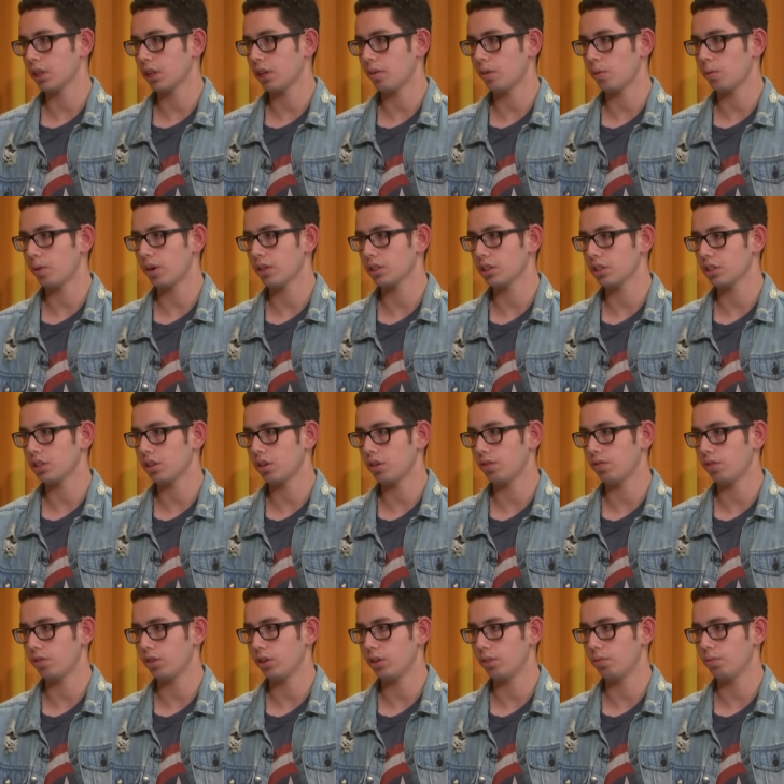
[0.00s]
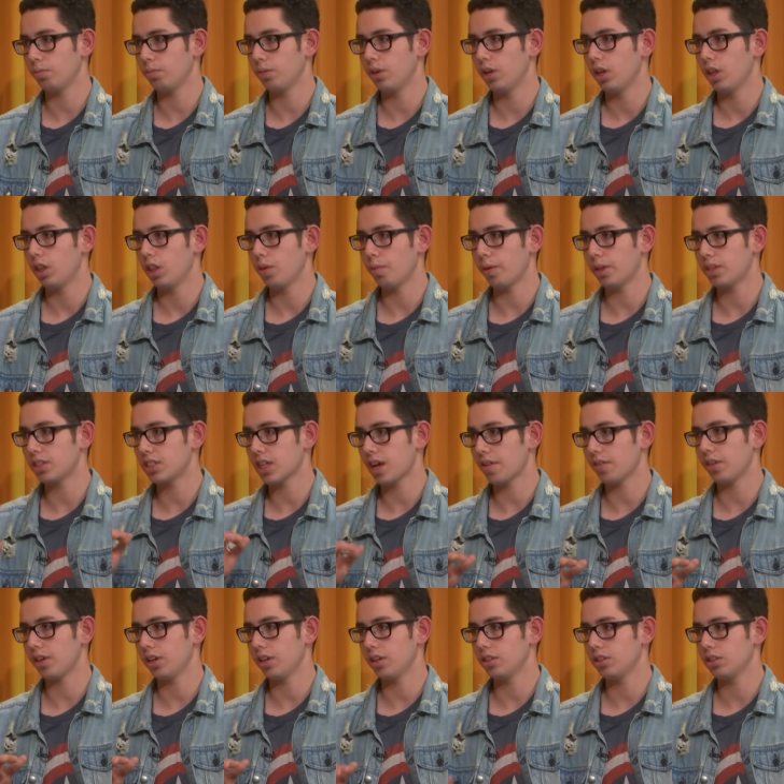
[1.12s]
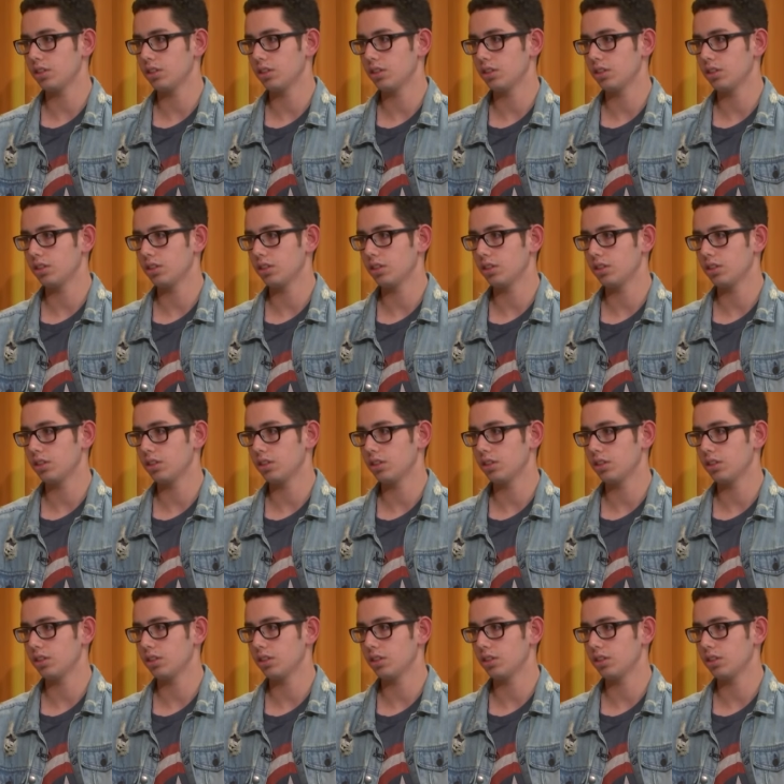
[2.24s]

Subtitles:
cover prices are from the mid-70s.